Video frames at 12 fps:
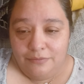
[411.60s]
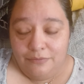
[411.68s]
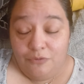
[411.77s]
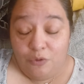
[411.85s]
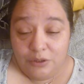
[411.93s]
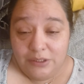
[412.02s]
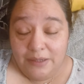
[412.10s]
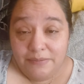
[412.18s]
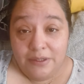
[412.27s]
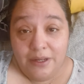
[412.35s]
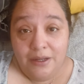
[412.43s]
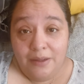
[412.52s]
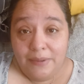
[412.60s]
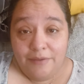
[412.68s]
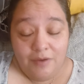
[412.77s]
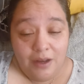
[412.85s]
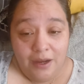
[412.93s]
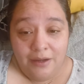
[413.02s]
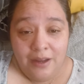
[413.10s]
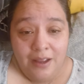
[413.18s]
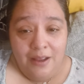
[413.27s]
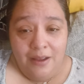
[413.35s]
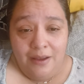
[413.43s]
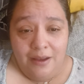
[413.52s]
4 times a day. I'm not even lying.
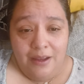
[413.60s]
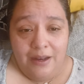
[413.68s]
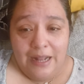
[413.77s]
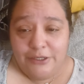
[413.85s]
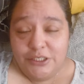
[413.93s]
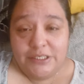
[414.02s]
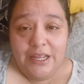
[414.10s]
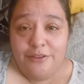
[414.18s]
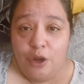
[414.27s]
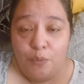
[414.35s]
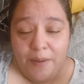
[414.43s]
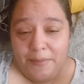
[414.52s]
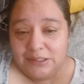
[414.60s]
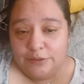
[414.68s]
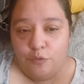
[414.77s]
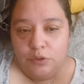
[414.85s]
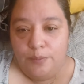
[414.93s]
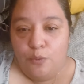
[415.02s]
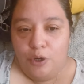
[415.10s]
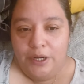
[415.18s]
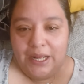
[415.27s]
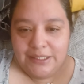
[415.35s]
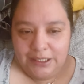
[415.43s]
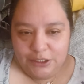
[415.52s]
And I just get in there and wet myself. Well, in the
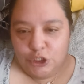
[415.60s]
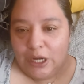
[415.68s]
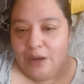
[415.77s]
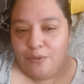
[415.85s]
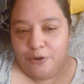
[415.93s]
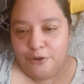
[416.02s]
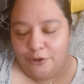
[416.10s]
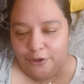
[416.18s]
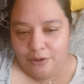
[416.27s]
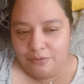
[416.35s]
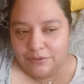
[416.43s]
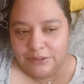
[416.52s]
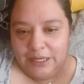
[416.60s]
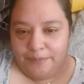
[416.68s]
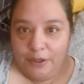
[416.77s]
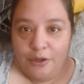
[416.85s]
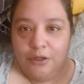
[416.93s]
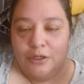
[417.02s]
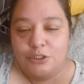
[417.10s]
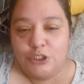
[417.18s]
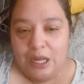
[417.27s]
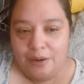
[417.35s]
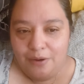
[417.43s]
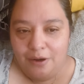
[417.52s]
morning, I take a shower, you know, take me a good
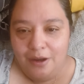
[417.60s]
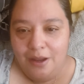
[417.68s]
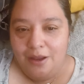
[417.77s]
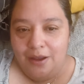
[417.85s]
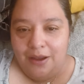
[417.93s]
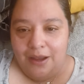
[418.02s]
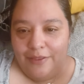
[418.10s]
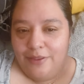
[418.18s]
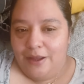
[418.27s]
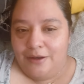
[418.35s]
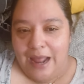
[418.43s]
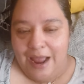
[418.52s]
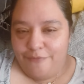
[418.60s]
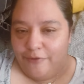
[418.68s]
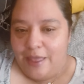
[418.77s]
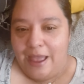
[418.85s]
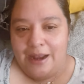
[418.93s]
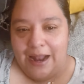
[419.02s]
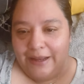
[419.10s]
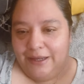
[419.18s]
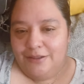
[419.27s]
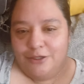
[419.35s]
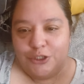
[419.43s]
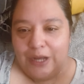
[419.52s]
shower. And then after that, I get
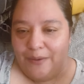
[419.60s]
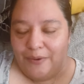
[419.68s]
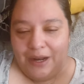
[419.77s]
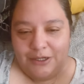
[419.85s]
in the shower and I